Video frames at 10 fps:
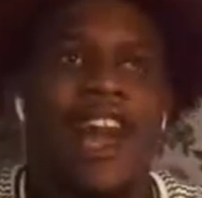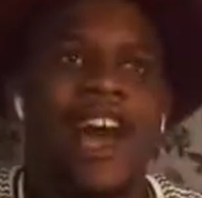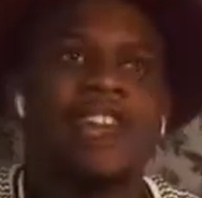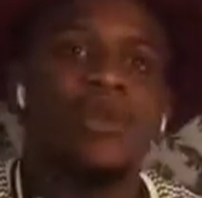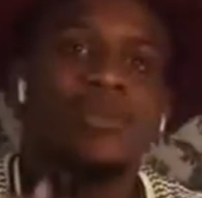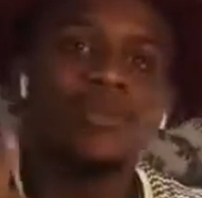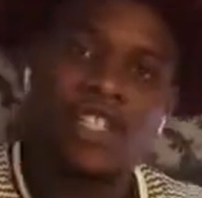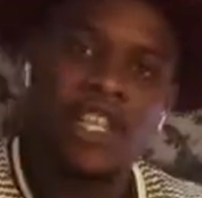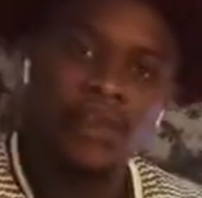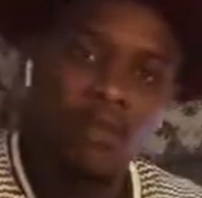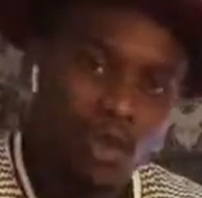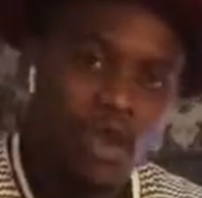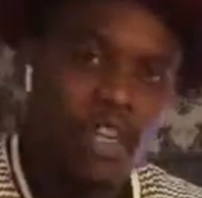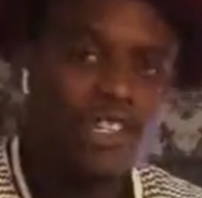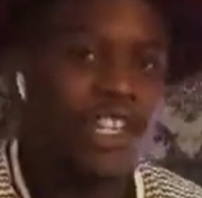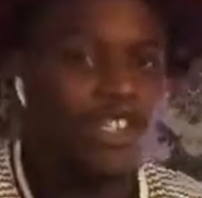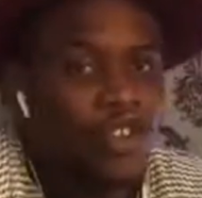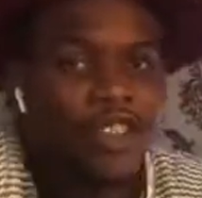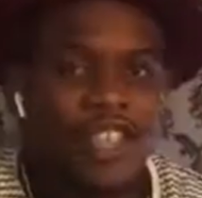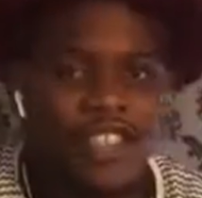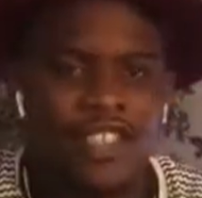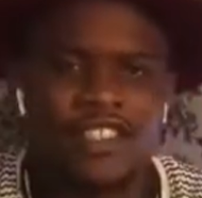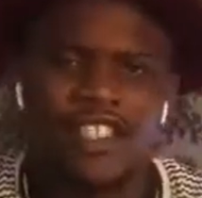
and your project more than on other days.